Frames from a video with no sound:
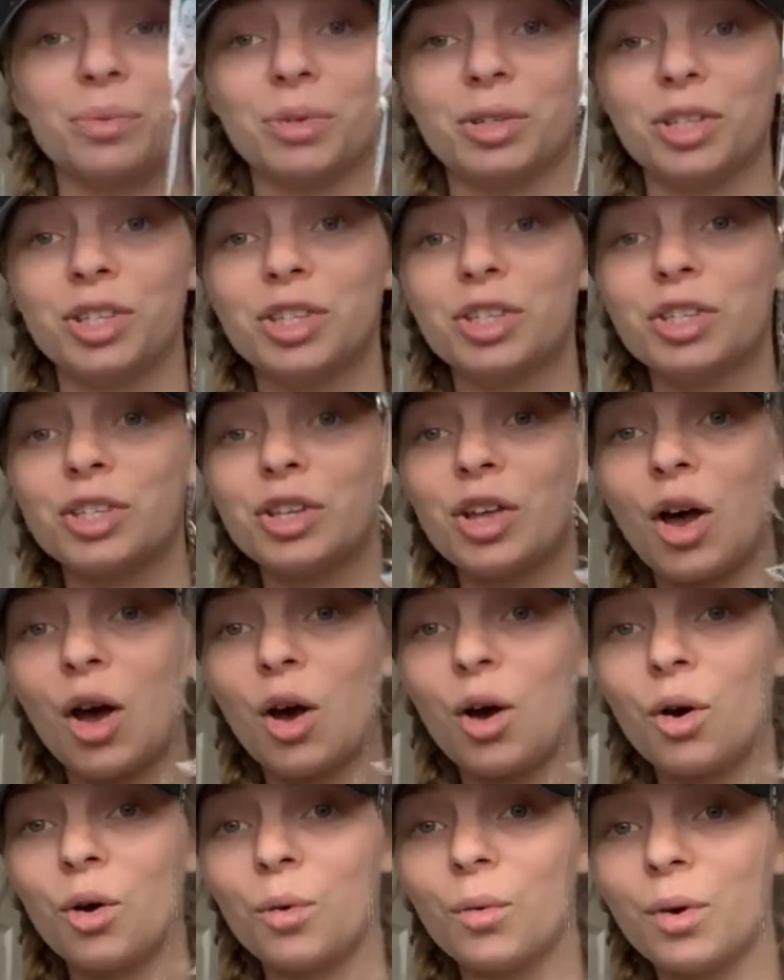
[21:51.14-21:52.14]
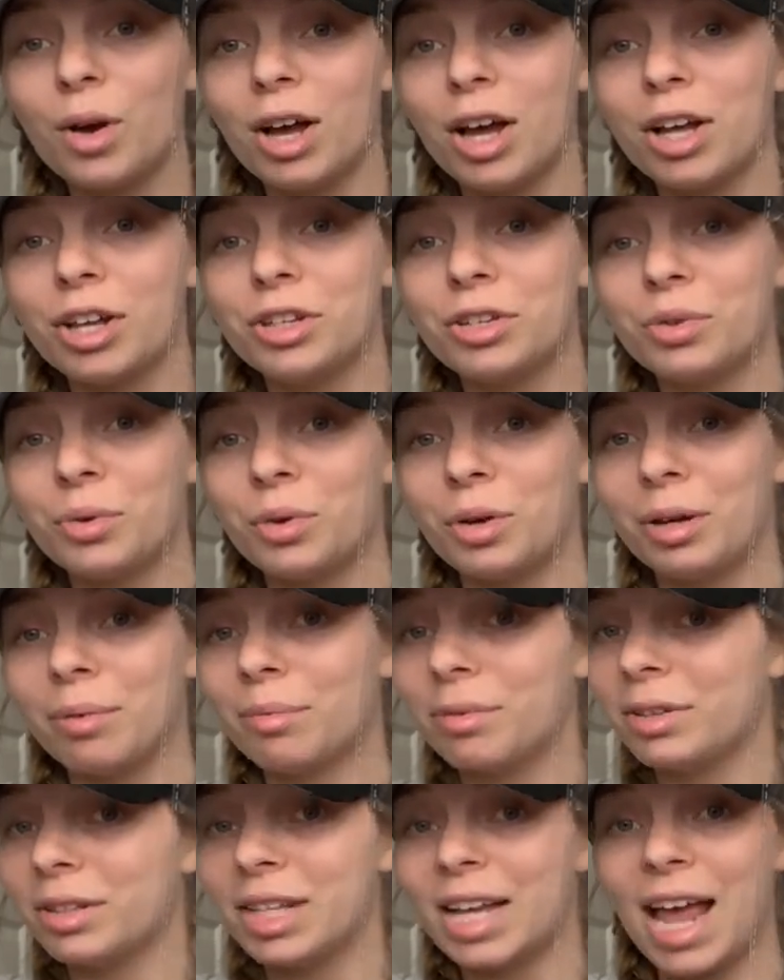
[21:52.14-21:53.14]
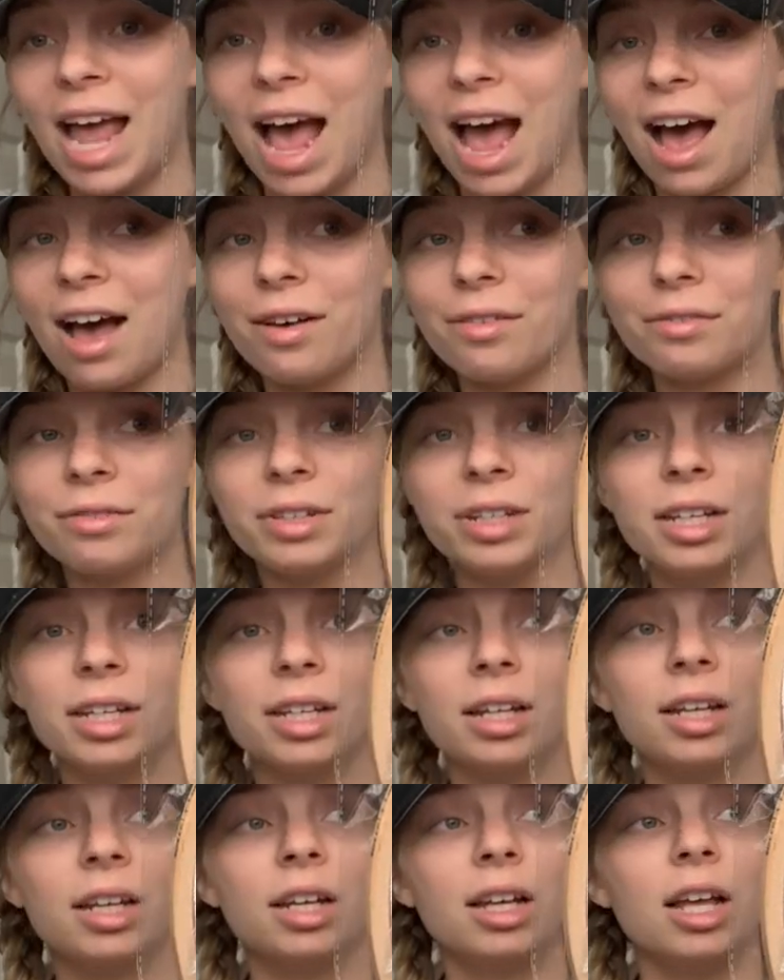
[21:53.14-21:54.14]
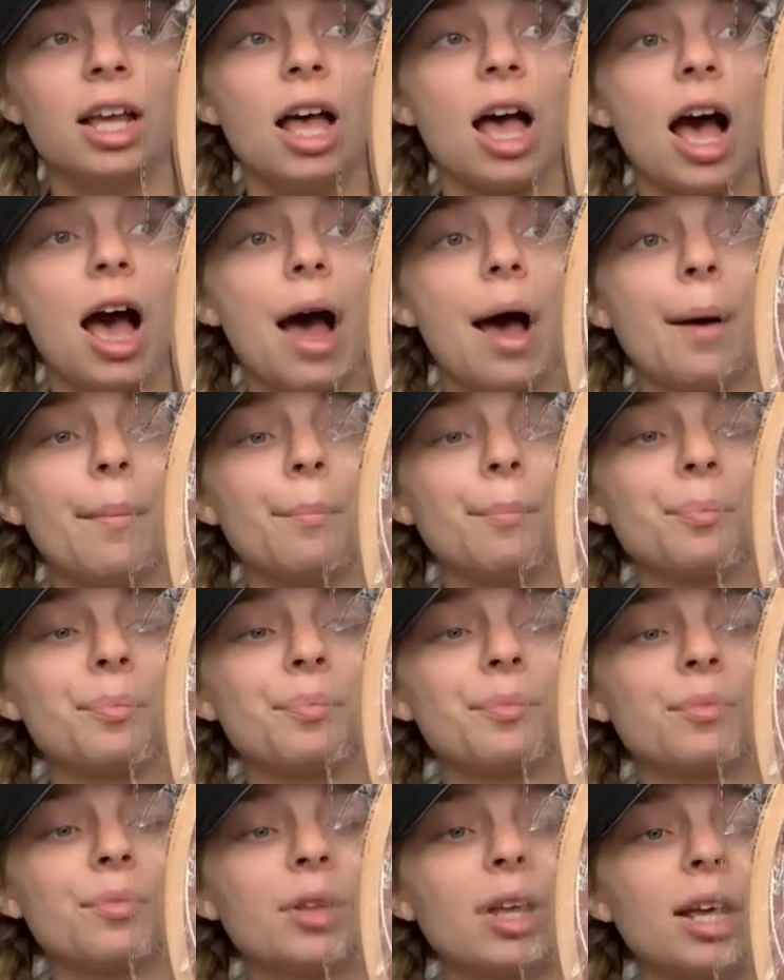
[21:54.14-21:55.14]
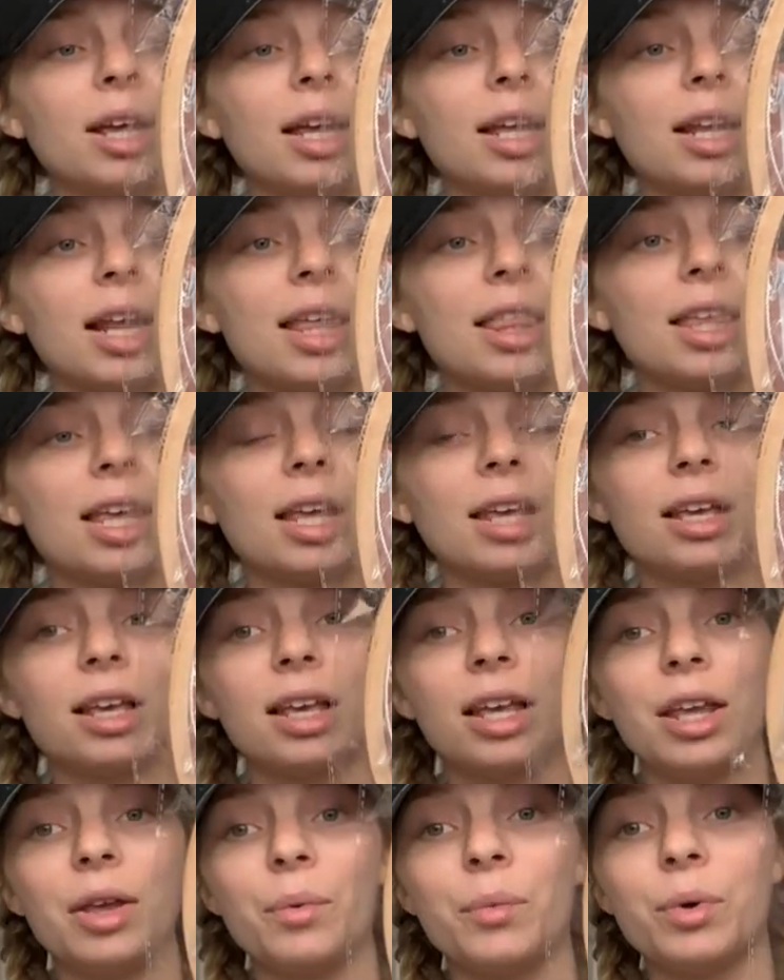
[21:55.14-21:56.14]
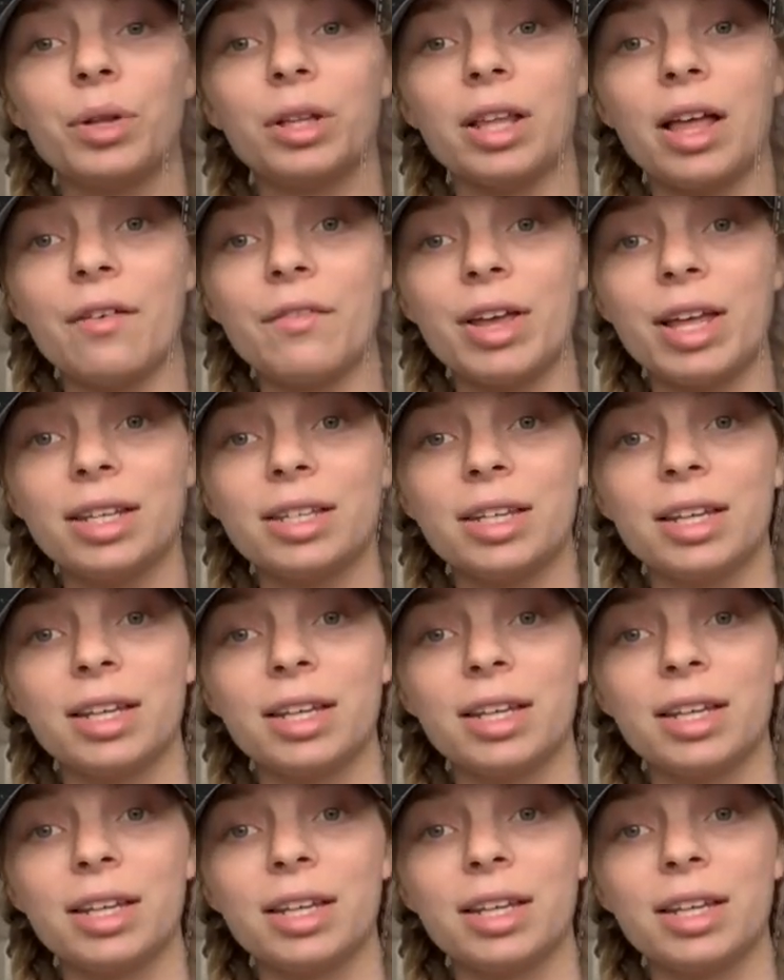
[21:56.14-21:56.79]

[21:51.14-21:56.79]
was so adorable to have, and I think he will love it.